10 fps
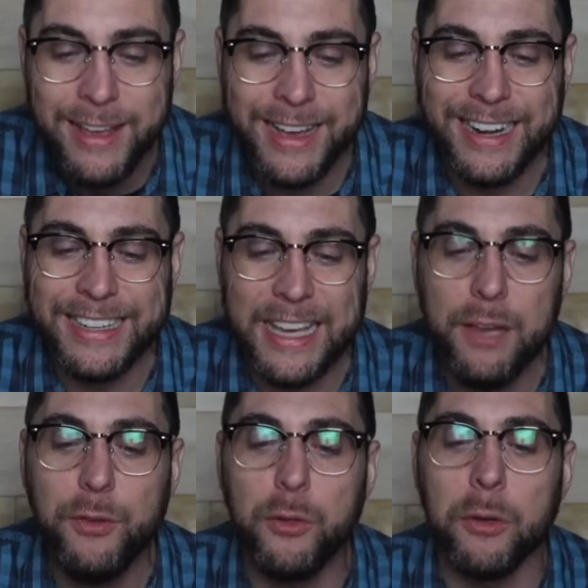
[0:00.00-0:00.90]
and I
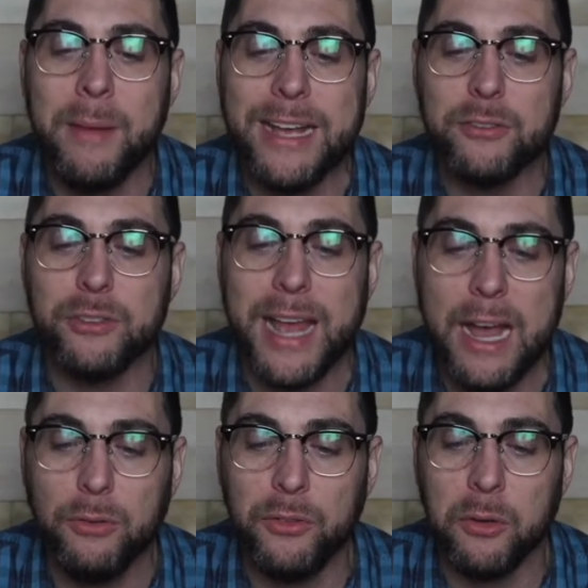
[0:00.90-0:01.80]
gave you your master's
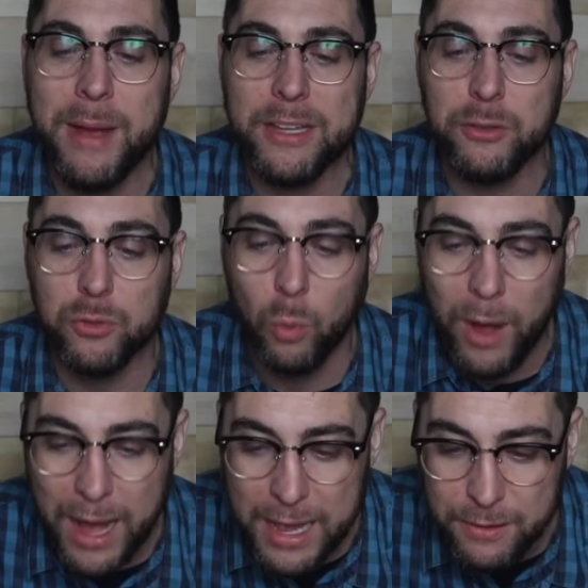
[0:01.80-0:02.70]
house and your master's
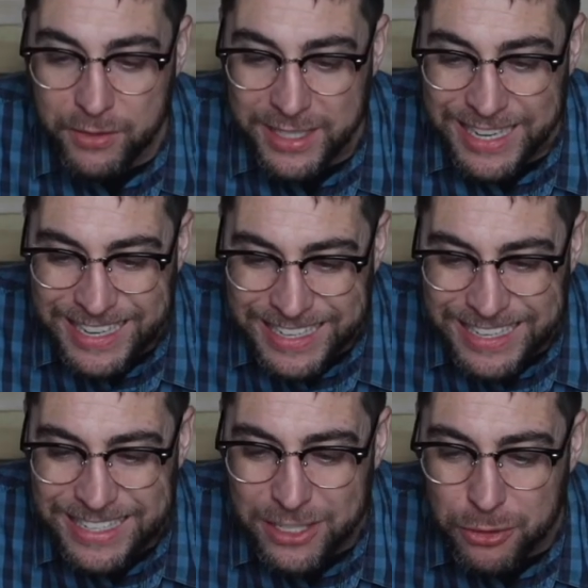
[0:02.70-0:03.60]
wives
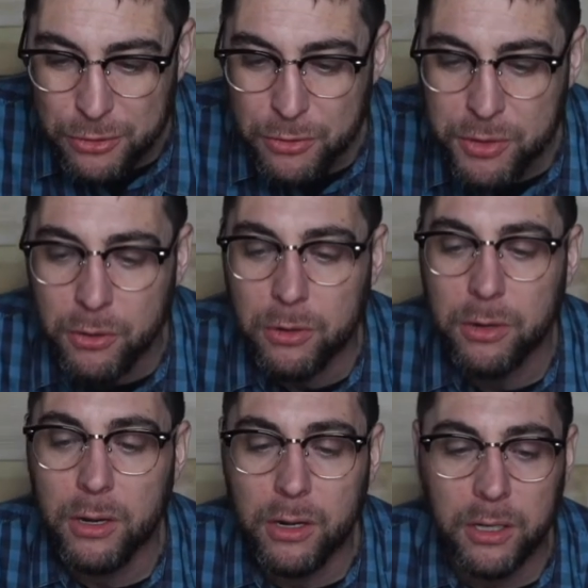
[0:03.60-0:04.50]
into
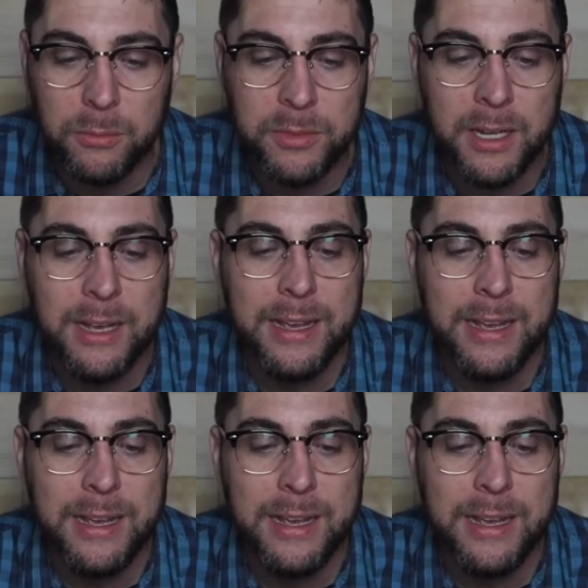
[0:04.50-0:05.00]
your arms,